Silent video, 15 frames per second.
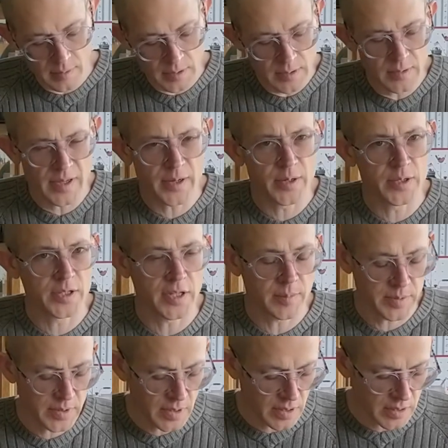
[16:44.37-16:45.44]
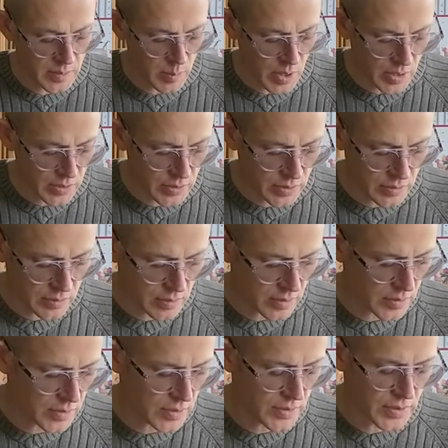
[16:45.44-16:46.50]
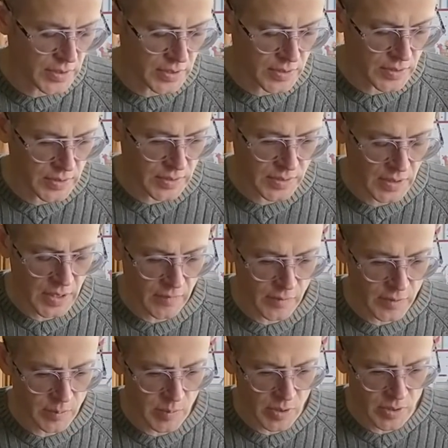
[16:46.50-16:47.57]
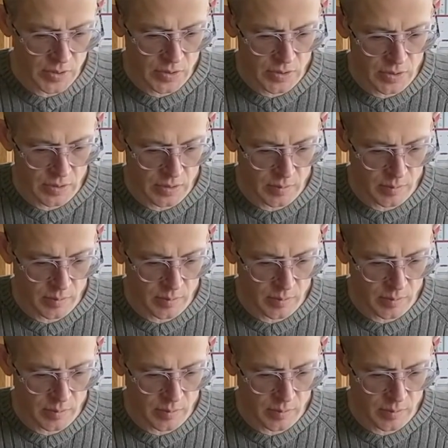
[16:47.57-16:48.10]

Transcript: In the later steeps, not as much. The tea just doesn't have as much